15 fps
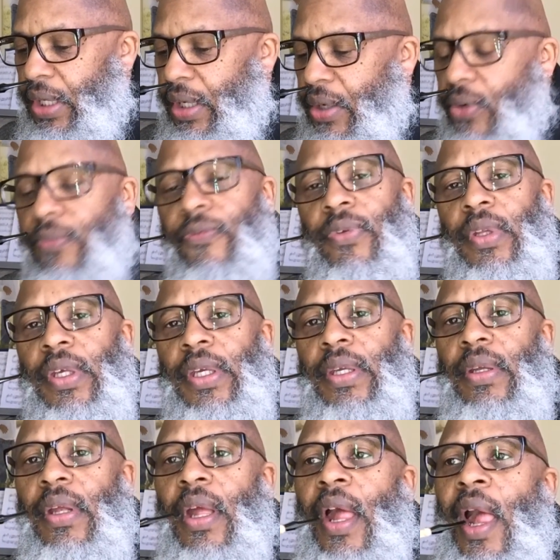
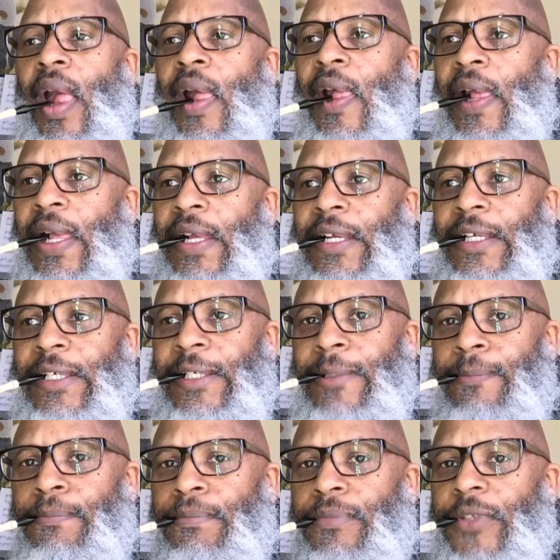Hopefully
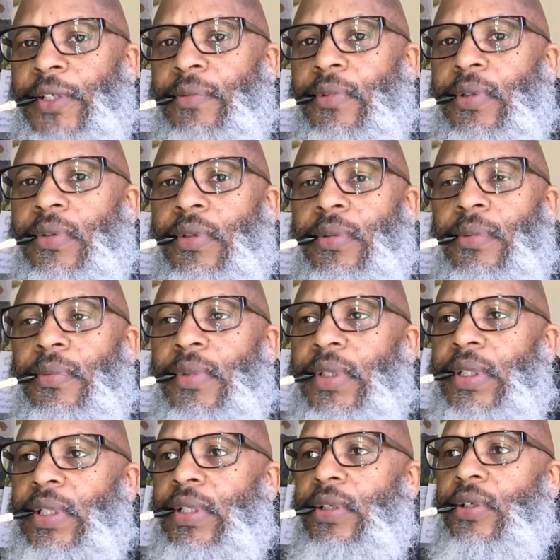it will
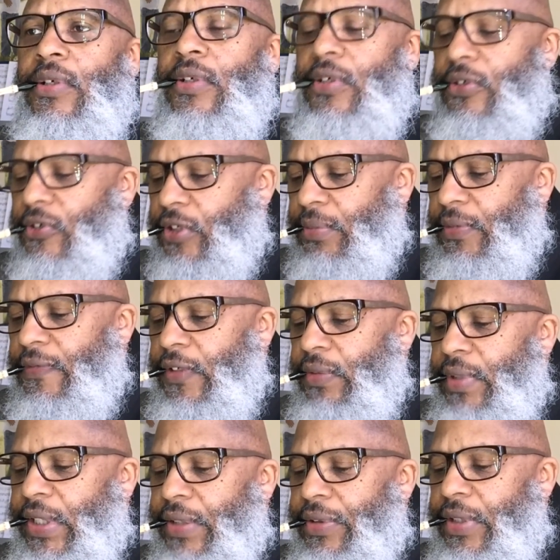encourage some of
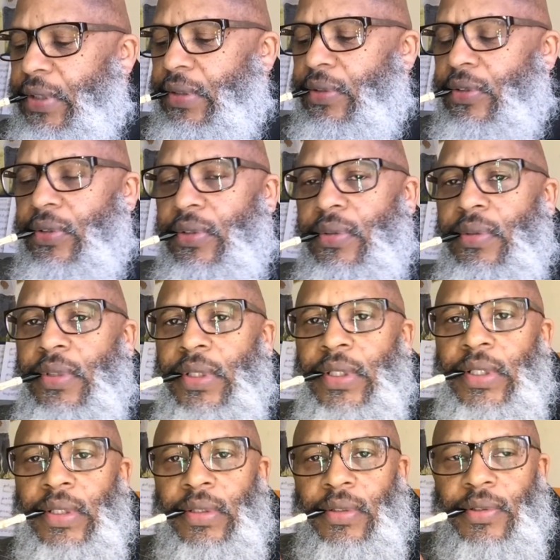you out there to
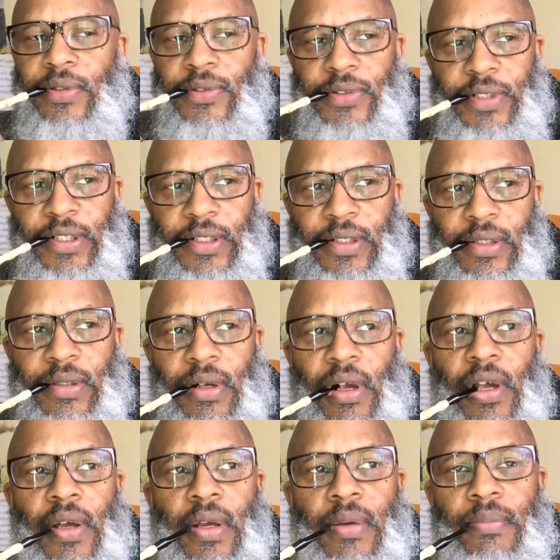just take a
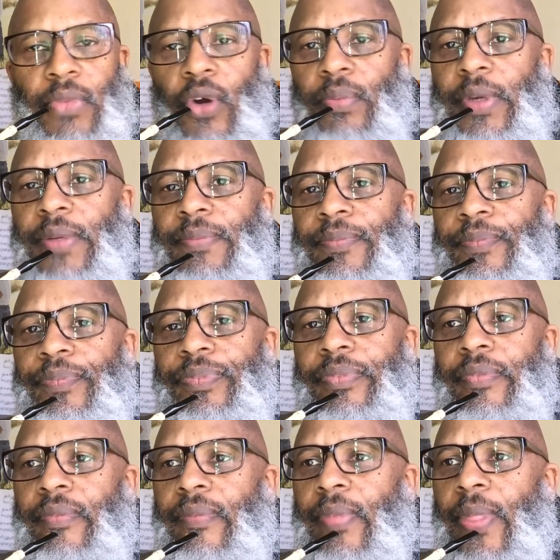moment
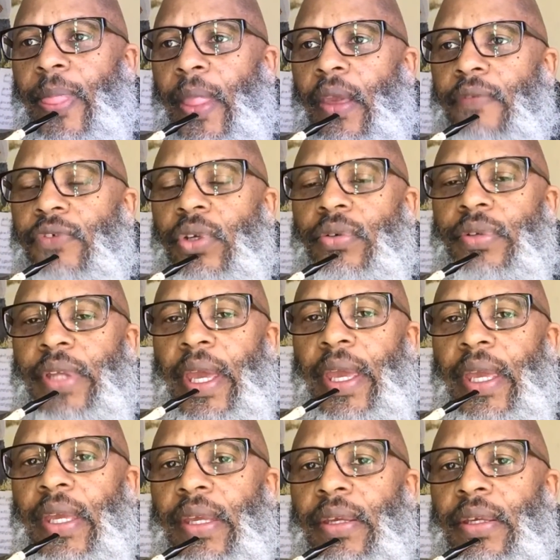of your
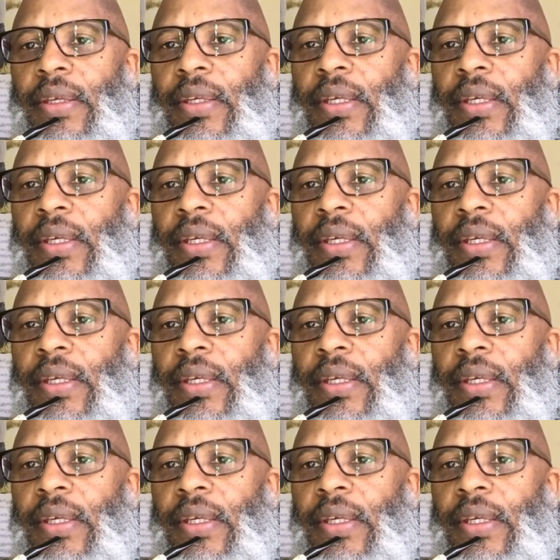day